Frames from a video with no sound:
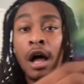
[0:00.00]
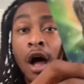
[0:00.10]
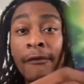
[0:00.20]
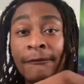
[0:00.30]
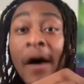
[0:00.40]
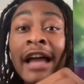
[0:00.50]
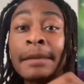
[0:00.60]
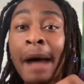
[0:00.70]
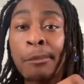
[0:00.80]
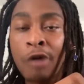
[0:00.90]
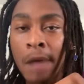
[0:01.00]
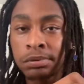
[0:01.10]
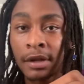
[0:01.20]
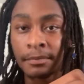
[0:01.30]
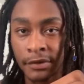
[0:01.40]
of finding my
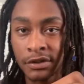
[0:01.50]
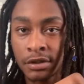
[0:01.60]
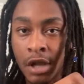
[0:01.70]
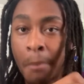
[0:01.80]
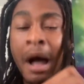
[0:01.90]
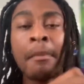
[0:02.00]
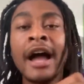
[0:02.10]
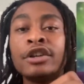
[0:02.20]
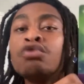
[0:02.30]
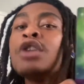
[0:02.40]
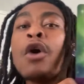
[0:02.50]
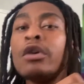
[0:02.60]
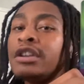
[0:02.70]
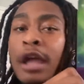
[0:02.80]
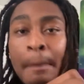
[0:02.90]
problems. My mind do
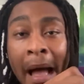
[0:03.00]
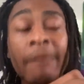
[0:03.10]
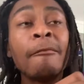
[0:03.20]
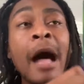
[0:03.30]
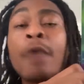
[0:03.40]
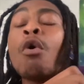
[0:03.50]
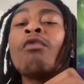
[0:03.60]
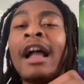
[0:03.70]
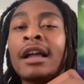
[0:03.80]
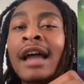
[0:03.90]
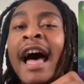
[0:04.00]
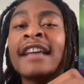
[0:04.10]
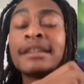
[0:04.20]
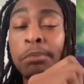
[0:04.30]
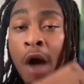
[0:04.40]
know my mind will recognize
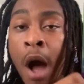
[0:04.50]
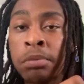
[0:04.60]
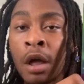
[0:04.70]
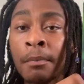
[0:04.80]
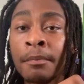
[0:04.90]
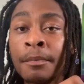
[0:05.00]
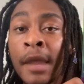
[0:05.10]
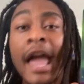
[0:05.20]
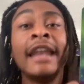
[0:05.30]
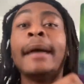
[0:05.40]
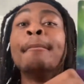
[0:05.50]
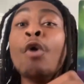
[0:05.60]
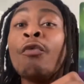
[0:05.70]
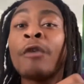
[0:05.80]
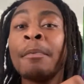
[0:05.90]
the problem and then
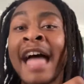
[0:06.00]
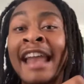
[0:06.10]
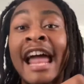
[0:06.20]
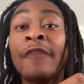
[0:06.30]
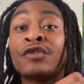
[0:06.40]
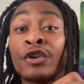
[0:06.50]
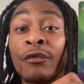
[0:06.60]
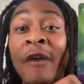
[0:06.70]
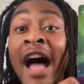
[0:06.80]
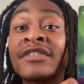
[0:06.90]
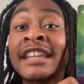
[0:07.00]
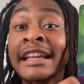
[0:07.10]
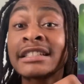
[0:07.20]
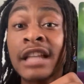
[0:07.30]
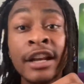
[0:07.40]
move from that after five
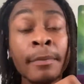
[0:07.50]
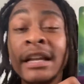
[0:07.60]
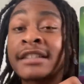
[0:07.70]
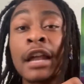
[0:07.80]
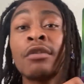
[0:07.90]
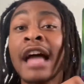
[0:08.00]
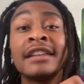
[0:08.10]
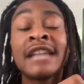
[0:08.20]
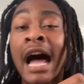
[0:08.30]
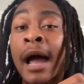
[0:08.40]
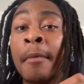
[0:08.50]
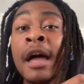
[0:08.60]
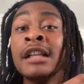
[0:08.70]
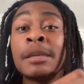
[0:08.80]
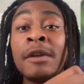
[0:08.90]
seconds later because I don't got time
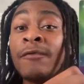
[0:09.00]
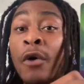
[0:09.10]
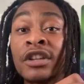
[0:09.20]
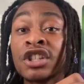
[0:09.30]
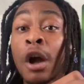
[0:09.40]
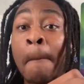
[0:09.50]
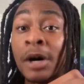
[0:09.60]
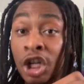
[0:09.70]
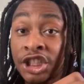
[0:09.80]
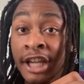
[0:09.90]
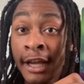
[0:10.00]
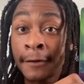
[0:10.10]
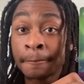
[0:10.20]
to be focusing on bullshit,